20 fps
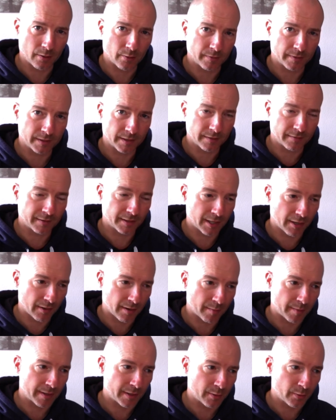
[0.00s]
Obviously, if you're going
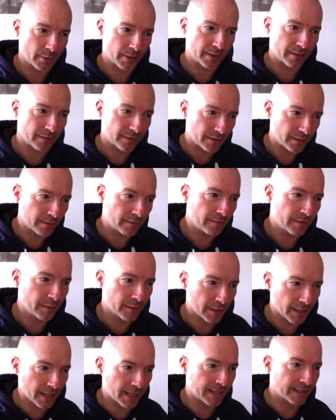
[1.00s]
uphill, you feel
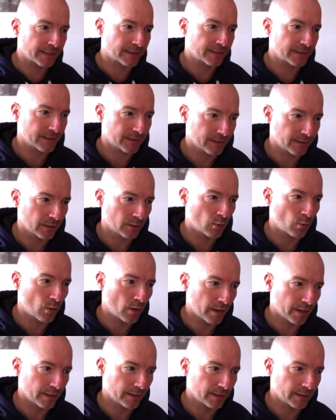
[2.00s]
your legs
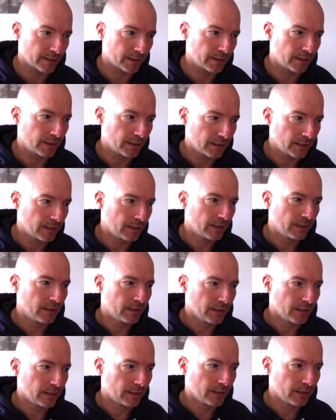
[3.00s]
quite,
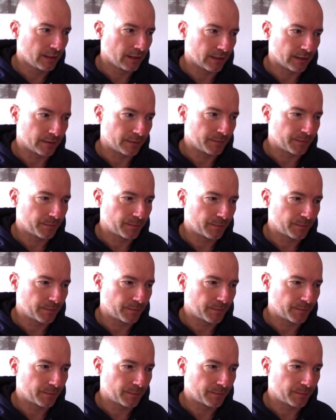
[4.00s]
legs